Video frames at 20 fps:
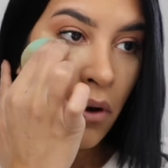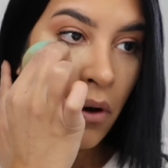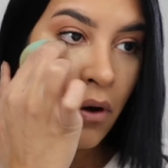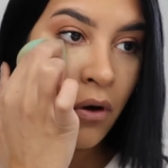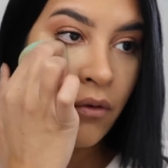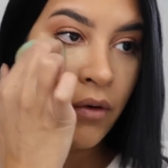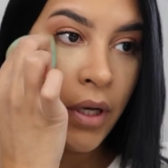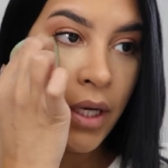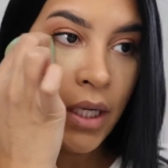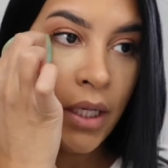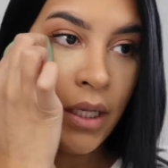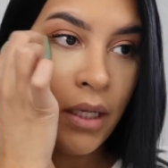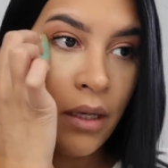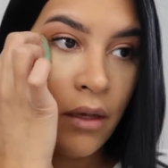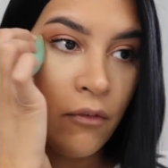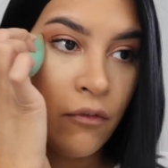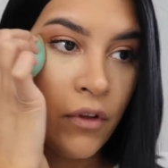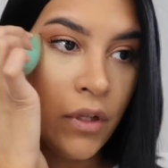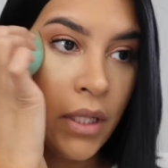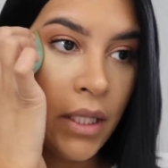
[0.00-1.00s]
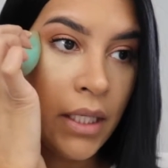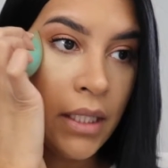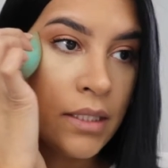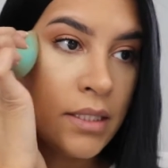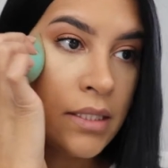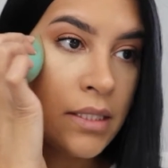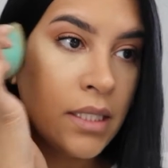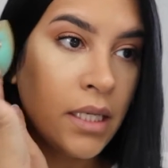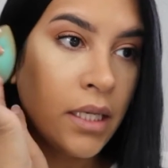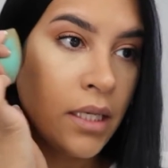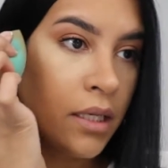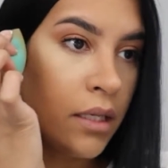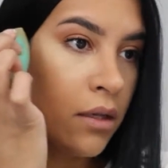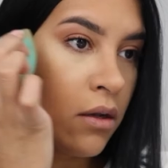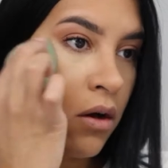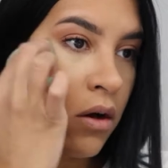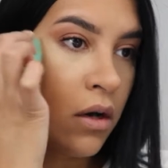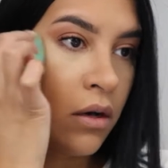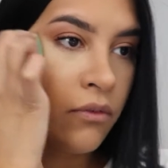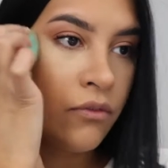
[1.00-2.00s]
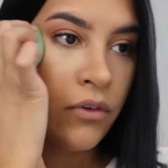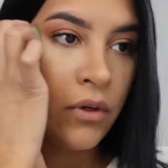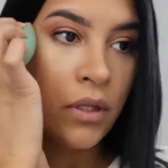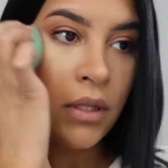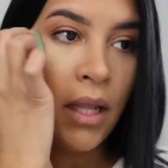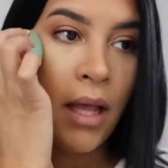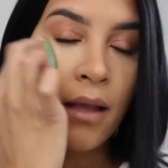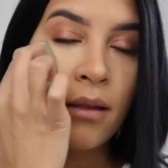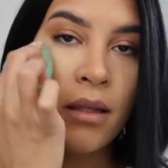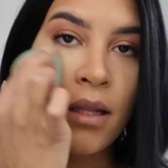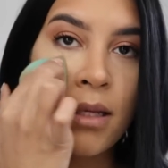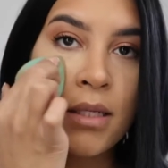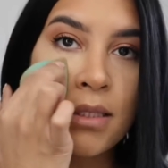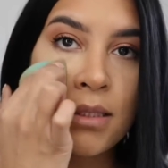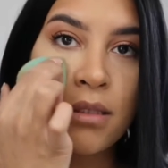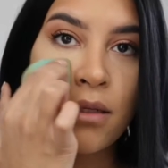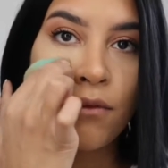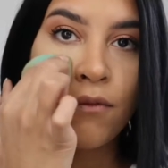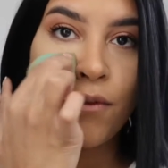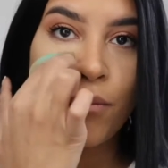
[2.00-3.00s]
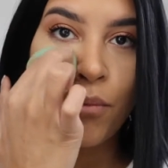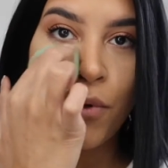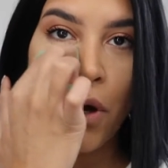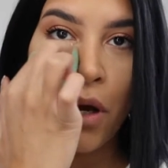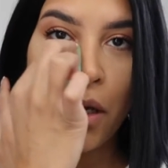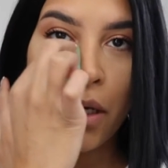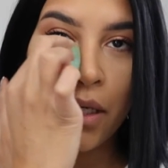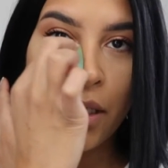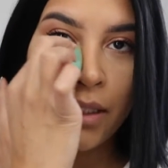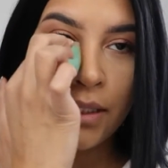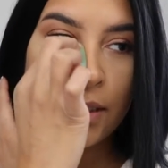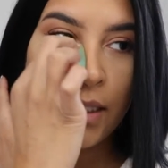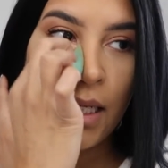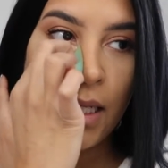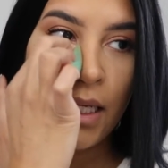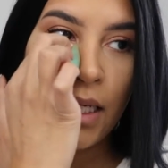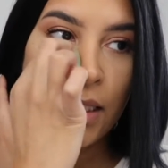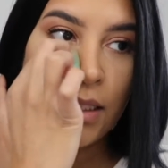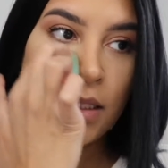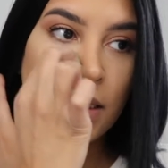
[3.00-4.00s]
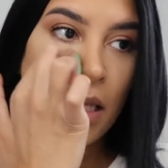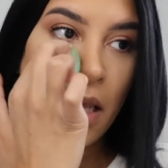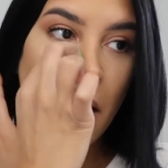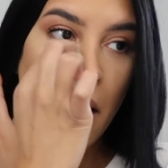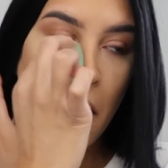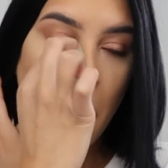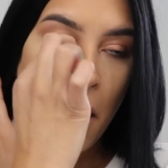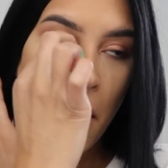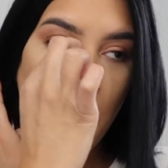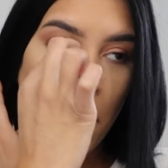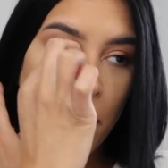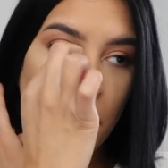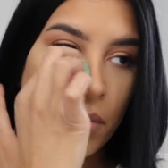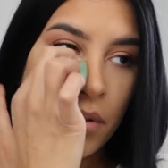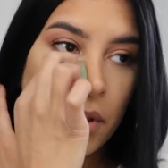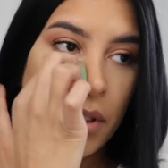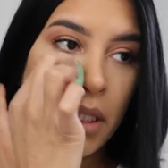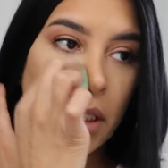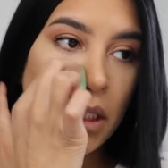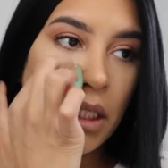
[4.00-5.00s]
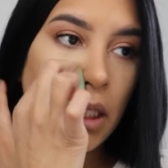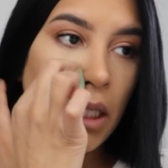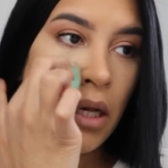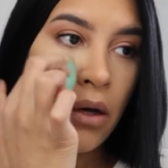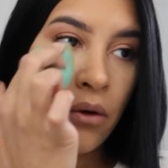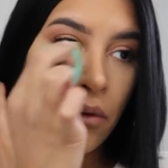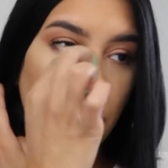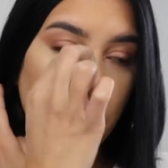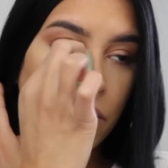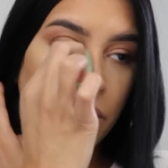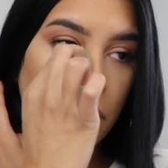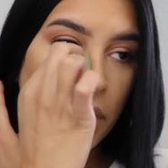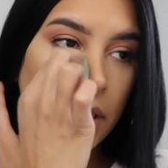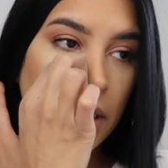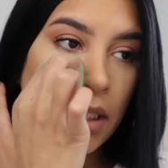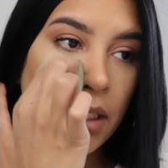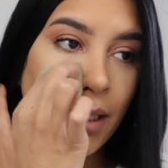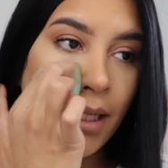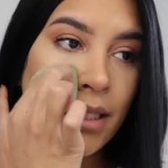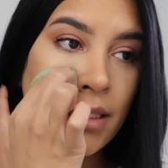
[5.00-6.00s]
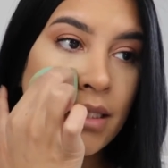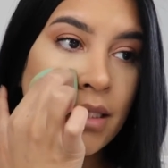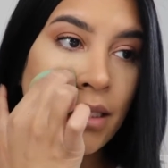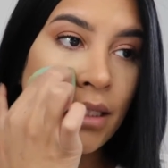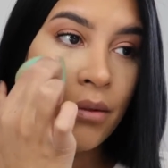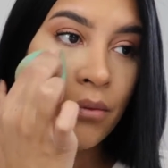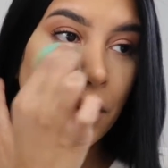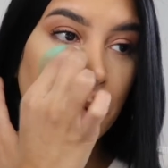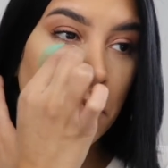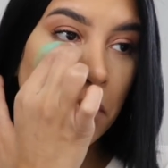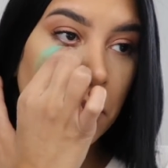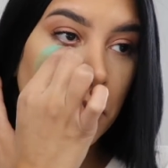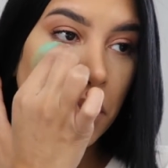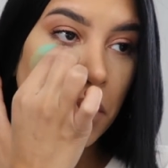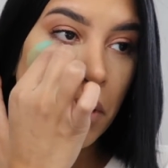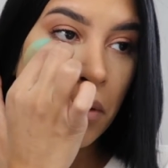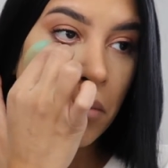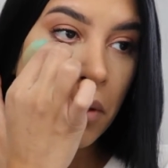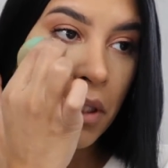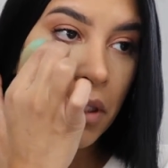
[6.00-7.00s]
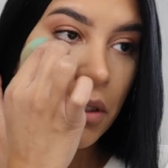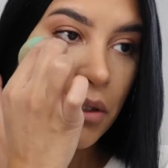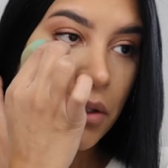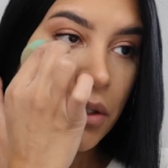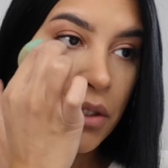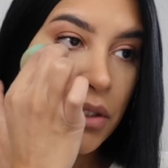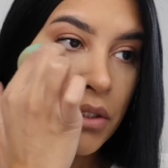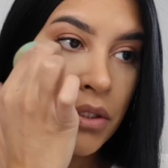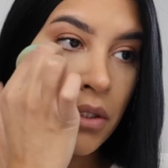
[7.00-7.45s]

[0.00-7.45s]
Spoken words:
Already I feel like it's taking off a lot less of the product and it's blending out really nicely with the beauty blender.